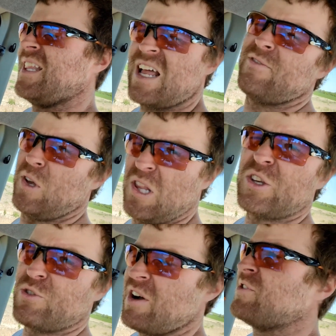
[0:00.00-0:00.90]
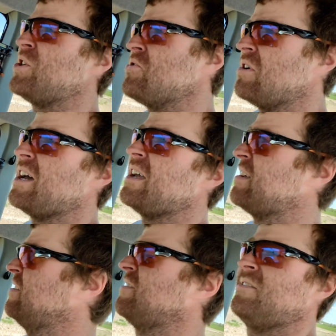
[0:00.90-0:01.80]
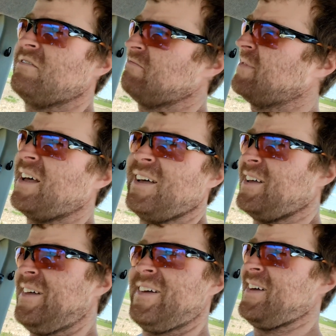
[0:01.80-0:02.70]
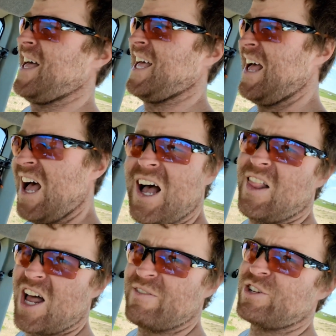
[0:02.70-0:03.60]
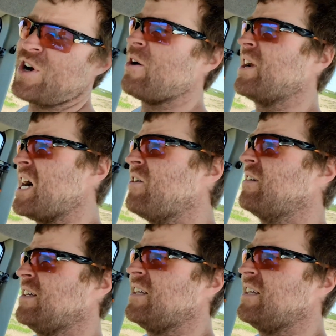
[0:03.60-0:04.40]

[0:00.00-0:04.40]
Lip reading: that field looks rough too. Like a lot of it drowned out.